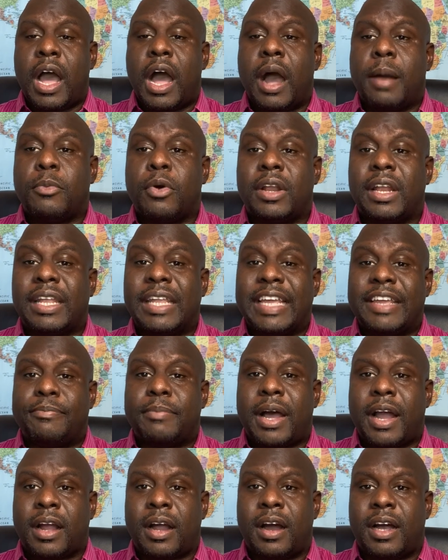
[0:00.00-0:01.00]
I'm going to leave
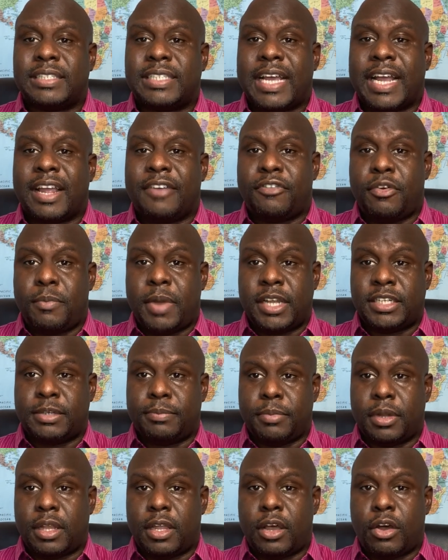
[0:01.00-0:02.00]
my contact information
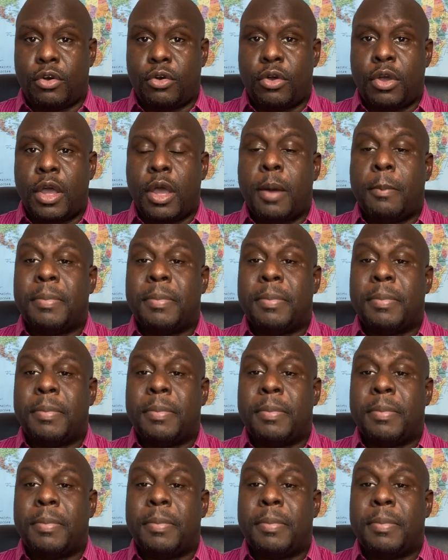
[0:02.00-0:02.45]
below.